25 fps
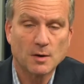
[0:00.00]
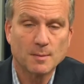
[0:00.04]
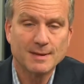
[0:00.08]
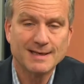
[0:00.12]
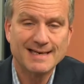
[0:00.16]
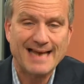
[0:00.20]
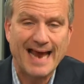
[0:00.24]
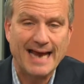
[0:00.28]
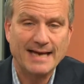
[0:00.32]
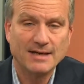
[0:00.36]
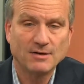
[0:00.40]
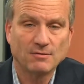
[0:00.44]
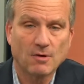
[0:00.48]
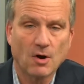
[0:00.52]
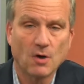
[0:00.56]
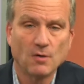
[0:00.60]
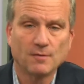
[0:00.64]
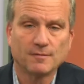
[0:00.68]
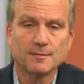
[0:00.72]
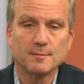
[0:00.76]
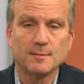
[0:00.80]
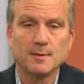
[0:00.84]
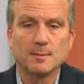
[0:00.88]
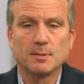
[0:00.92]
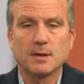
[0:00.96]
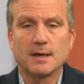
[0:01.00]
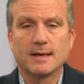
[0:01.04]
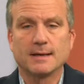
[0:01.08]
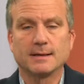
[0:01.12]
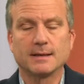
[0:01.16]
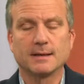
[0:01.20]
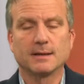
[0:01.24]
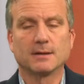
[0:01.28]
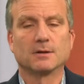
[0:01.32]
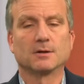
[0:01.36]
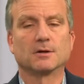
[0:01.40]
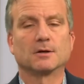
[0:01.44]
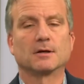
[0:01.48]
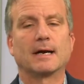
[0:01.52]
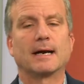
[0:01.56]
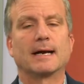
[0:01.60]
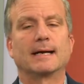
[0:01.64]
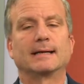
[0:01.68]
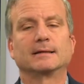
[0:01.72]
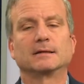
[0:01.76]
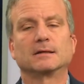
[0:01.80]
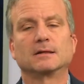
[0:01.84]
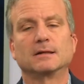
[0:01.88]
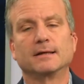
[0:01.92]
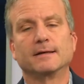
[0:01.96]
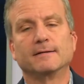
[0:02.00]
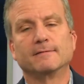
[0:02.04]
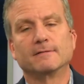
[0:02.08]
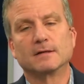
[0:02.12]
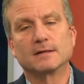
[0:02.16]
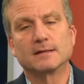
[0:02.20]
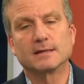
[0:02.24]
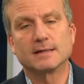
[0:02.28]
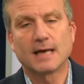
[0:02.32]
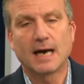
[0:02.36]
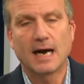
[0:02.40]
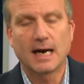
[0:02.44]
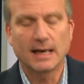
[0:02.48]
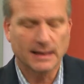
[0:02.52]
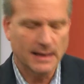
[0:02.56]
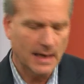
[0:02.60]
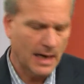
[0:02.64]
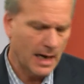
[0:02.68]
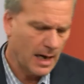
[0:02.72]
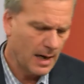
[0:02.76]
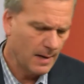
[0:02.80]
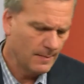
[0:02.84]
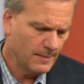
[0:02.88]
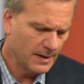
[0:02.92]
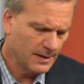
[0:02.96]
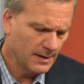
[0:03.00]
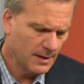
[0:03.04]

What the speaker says: in Hayden Grove from the Plain Dealer and cleveland.com. And,